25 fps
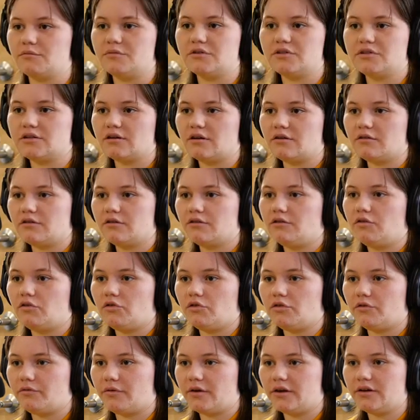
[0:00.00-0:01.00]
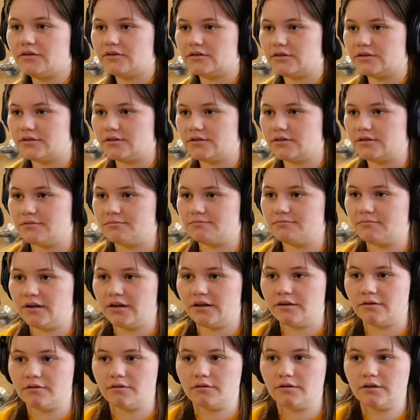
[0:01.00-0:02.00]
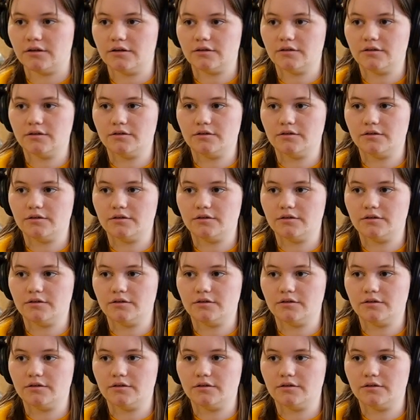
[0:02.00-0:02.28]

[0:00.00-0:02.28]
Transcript: with cellular devices. I don't think. I don't